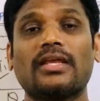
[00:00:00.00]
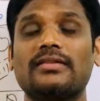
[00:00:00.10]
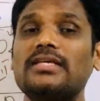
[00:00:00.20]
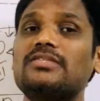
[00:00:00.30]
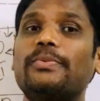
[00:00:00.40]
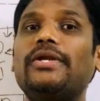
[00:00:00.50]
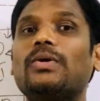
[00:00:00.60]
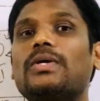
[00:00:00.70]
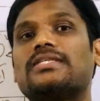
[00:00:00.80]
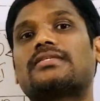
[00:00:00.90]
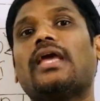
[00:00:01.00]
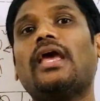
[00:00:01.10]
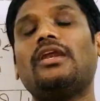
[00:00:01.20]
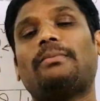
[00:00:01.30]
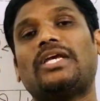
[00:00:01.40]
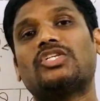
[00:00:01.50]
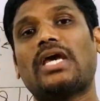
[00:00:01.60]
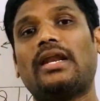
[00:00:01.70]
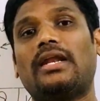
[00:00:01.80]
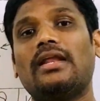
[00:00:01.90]
This video is there in my
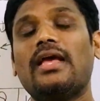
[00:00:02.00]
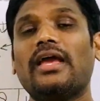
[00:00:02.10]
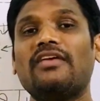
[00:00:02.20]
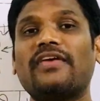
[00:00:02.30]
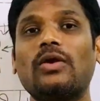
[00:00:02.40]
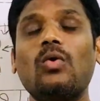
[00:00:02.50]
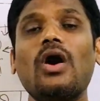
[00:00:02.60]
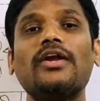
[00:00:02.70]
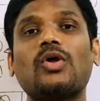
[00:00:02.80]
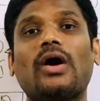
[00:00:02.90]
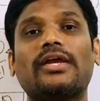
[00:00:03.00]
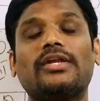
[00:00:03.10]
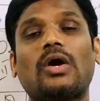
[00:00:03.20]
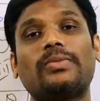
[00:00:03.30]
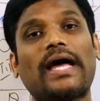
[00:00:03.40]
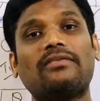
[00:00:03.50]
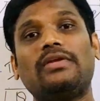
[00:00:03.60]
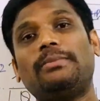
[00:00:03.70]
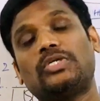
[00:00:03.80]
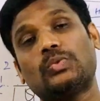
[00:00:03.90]
channel. If I go on talking now, that
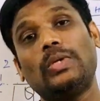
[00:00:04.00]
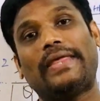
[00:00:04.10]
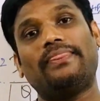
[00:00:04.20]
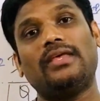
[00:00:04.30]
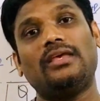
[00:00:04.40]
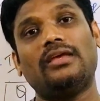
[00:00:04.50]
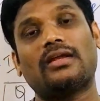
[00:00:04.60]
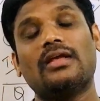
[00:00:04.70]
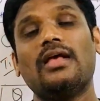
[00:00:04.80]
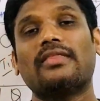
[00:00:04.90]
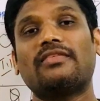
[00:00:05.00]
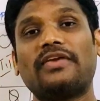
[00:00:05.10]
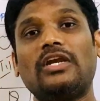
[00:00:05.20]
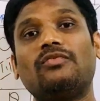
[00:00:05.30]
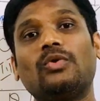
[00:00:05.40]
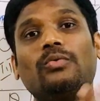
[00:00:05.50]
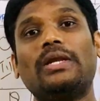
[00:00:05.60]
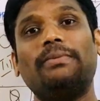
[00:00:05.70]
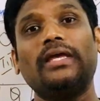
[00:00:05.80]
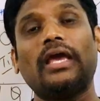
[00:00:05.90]
will be too lengthy here. The front view
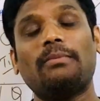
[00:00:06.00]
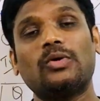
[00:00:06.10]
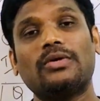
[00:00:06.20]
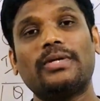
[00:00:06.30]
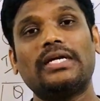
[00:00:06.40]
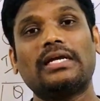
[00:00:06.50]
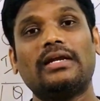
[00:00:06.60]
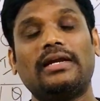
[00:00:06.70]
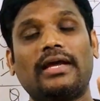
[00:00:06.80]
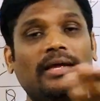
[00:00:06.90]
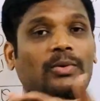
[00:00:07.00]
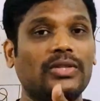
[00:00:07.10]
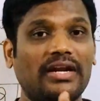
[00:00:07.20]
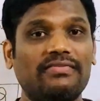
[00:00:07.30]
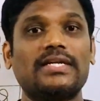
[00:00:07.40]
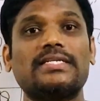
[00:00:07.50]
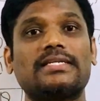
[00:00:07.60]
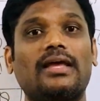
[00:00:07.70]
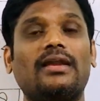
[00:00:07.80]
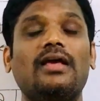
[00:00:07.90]
will be above the reference
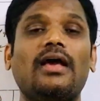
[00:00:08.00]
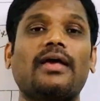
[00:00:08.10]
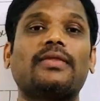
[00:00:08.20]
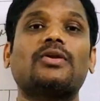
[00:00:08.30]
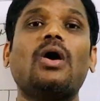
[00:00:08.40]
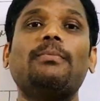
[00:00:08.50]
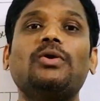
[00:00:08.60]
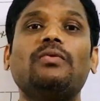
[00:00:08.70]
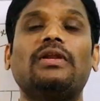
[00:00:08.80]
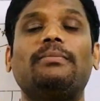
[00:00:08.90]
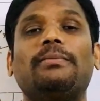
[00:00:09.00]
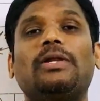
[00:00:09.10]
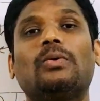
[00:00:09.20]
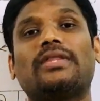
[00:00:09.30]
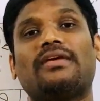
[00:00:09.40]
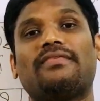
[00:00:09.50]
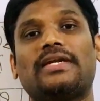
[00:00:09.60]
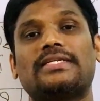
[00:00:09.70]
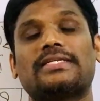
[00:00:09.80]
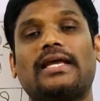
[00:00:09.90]
line, and the top view will be below the
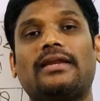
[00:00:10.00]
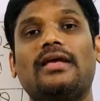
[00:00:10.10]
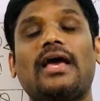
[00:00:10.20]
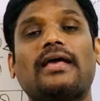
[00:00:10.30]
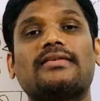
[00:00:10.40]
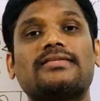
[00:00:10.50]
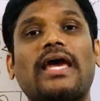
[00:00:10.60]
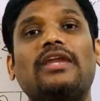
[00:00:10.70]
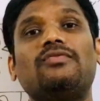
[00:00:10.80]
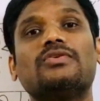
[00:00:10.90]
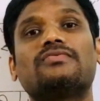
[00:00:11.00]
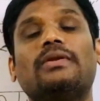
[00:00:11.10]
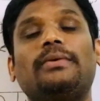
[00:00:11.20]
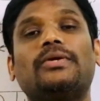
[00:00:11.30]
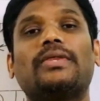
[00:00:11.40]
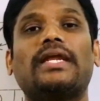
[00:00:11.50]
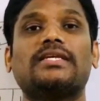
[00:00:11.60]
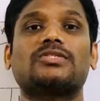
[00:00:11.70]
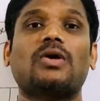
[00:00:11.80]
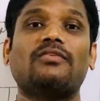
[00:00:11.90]
reference line, and the side views will be to the
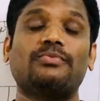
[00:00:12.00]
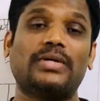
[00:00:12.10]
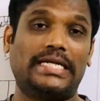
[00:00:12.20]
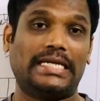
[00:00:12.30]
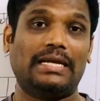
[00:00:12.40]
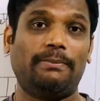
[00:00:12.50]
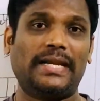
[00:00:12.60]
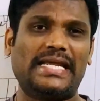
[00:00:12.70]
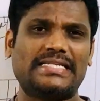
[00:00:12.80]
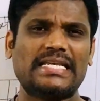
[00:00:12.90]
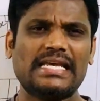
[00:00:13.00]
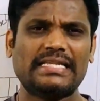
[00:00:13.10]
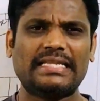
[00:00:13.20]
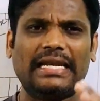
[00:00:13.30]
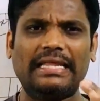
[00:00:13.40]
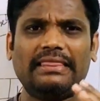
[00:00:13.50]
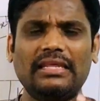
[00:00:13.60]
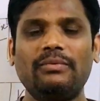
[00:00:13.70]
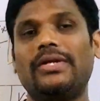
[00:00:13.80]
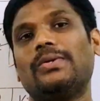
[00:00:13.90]
next of vertical planes. The
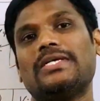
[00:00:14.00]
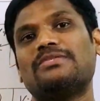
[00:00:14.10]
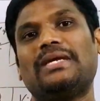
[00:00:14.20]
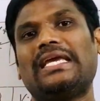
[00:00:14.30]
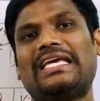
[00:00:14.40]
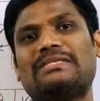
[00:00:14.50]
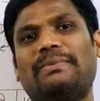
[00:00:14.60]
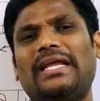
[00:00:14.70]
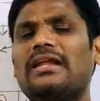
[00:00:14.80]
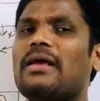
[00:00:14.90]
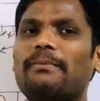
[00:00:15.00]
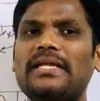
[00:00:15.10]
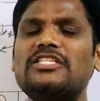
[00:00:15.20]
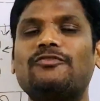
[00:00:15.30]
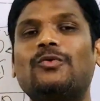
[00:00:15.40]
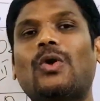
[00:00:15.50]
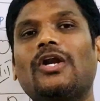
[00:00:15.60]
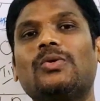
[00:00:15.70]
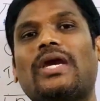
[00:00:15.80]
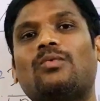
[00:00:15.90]
lengthy video is being explained. Please, if you
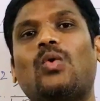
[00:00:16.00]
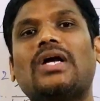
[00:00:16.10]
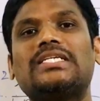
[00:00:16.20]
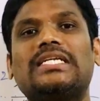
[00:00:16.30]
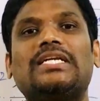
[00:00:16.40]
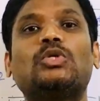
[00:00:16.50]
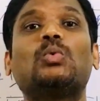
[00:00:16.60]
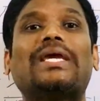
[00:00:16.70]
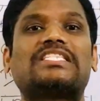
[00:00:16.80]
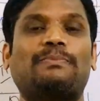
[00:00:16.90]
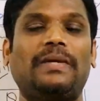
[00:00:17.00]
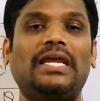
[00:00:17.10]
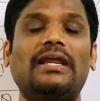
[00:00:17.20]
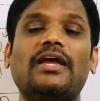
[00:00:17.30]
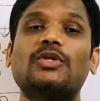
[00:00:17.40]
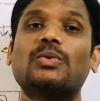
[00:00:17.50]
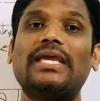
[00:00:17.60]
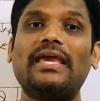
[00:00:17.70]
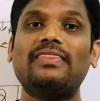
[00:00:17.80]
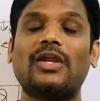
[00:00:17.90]
want, you can watch it in 2x speed to
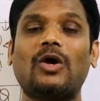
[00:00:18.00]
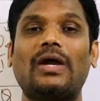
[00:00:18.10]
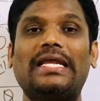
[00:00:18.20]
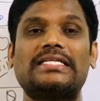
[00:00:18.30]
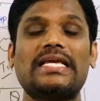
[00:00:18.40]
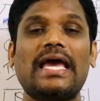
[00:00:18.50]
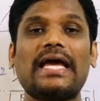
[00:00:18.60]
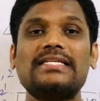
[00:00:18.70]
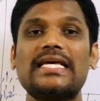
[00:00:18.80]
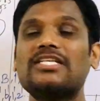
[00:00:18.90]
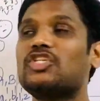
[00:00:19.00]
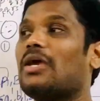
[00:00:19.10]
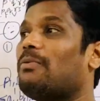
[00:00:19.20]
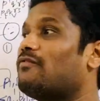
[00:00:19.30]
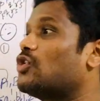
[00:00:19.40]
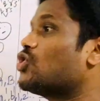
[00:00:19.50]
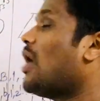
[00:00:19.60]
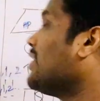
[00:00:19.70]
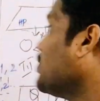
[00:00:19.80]
gain the knowledge, and such type of the short